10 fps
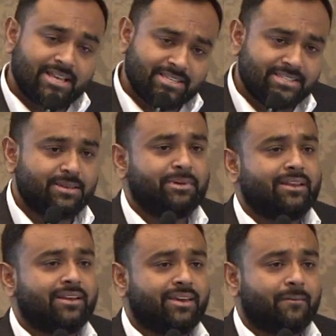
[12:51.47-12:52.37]

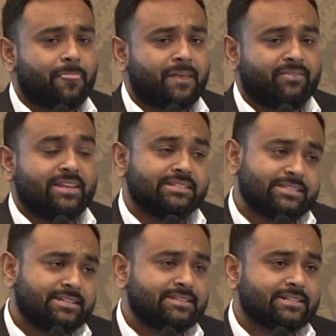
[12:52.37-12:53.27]
Similarly, if an
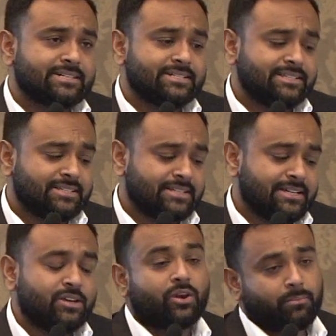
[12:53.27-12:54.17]
incident occurs,
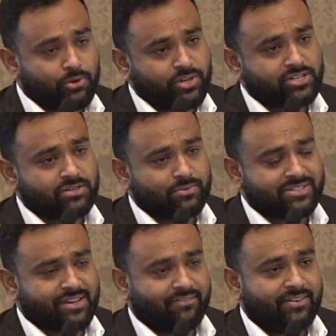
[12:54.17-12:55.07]
your reputation will
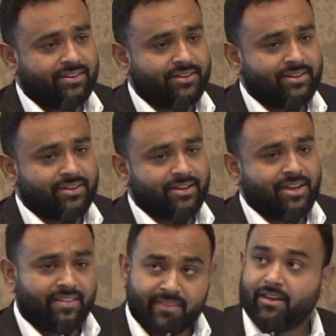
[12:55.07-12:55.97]
suffer,
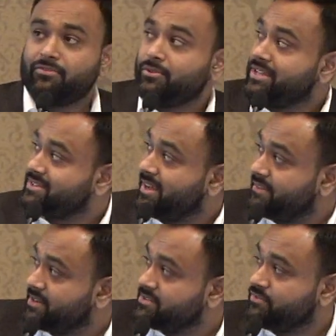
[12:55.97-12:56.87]
and therefore that's
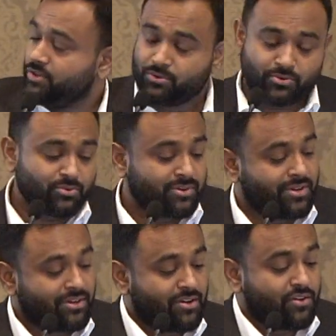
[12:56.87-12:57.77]
another reason for you to
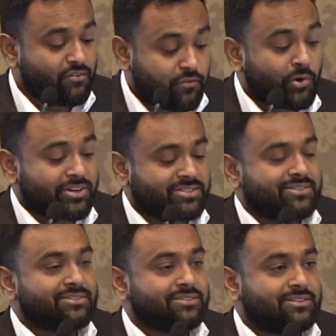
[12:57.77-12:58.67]

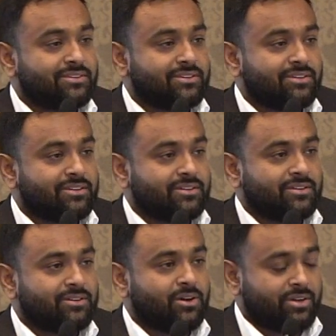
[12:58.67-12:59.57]
focus
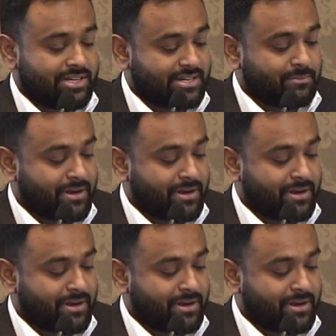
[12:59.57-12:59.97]
on data